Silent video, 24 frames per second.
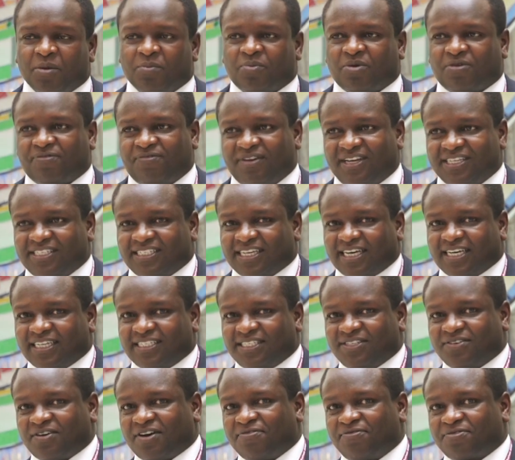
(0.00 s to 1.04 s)

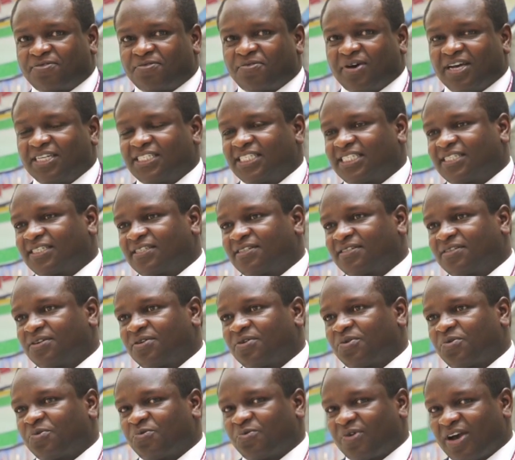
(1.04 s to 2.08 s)
professors were quite
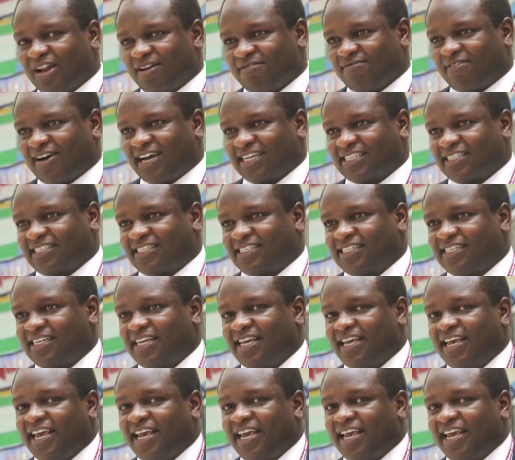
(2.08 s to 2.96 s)
well versed